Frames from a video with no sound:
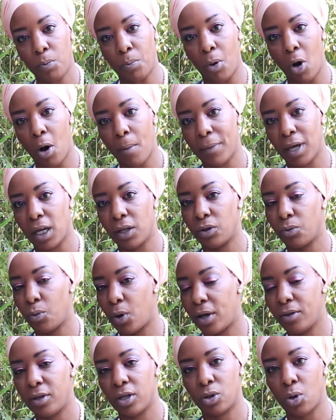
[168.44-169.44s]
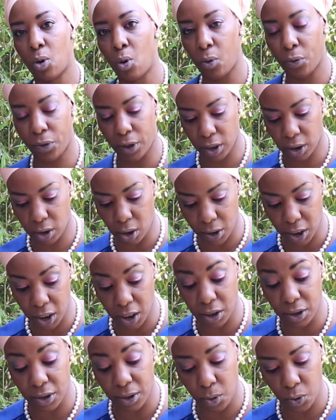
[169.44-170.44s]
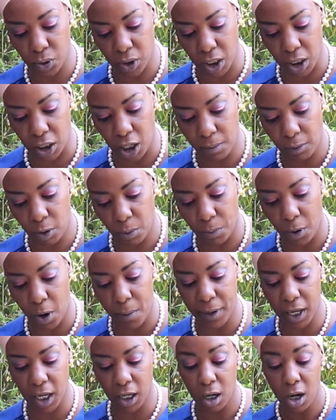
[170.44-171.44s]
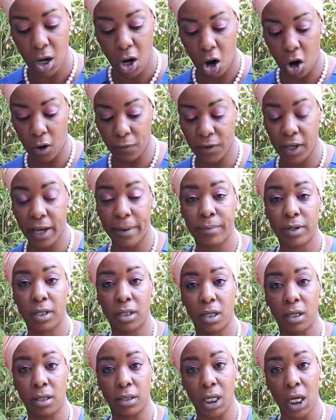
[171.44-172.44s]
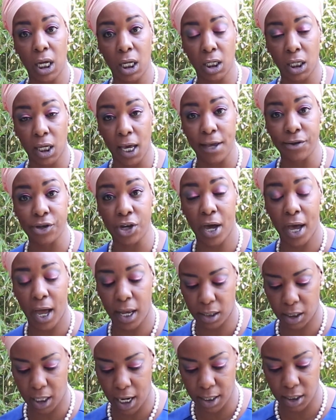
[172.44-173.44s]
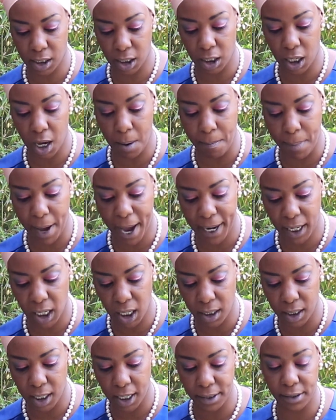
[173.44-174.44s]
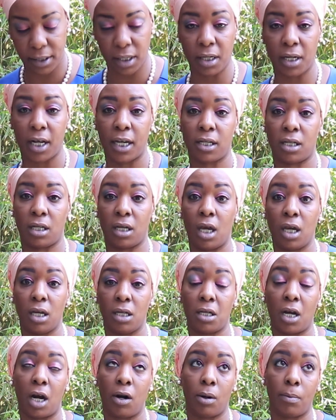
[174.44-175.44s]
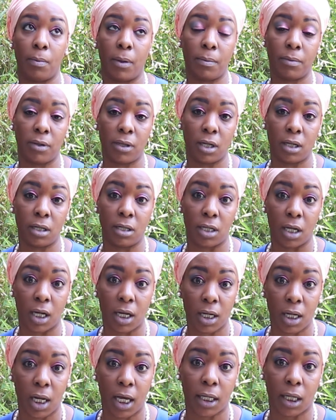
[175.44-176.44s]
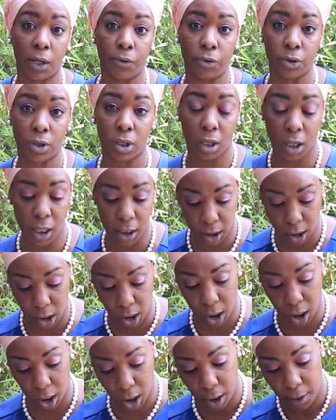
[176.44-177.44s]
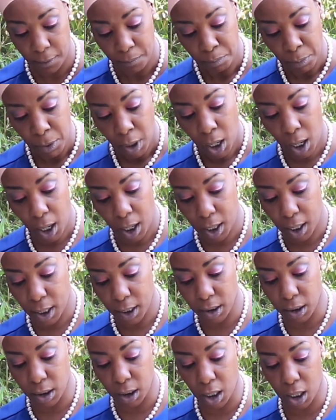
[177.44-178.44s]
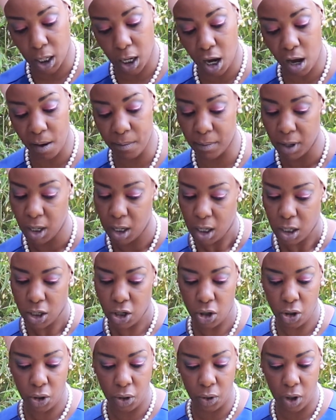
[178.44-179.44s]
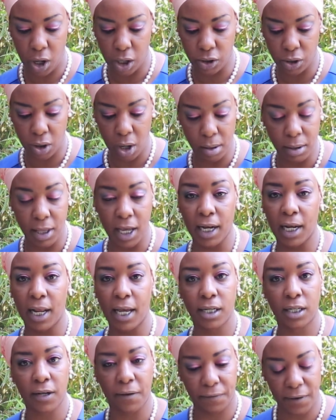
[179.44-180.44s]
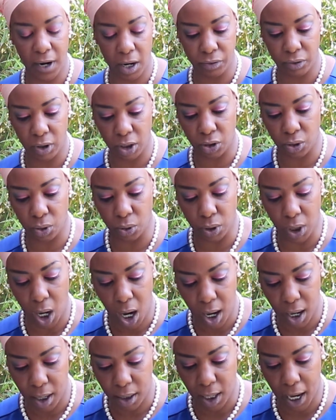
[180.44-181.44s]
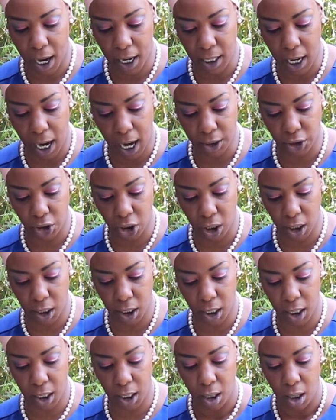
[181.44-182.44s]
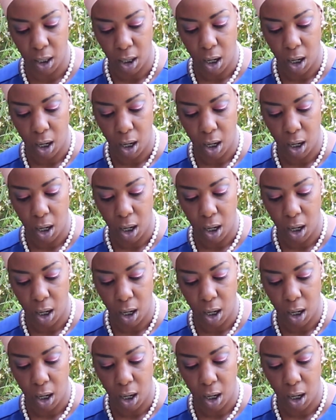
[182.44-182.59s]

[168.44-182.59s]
bombing. Where this whole thing started is there was a double bombing of the embassies in Kenya and Tanzania back in 1998. I remember the day like it was yesterday. And they later found that Sudan had actually